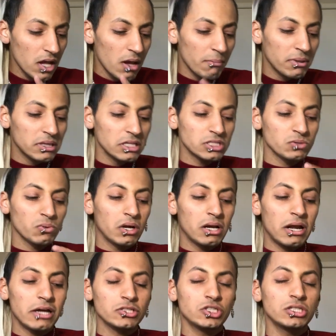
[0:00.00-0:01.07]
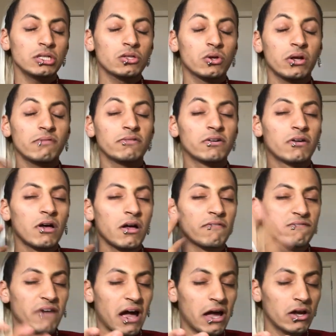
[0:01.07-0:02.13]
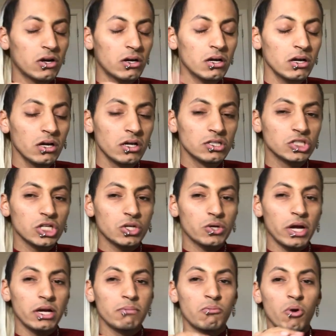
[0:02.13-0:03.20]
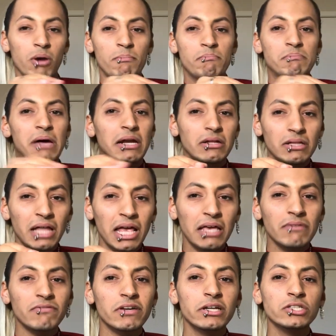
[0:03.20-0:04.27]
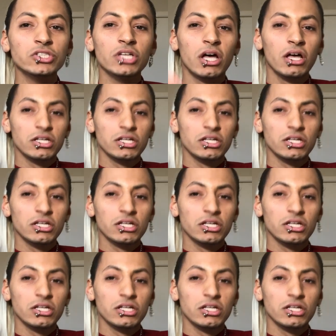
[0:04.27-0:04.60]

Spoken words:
But this one, they're even finer to create a more metal-like finish.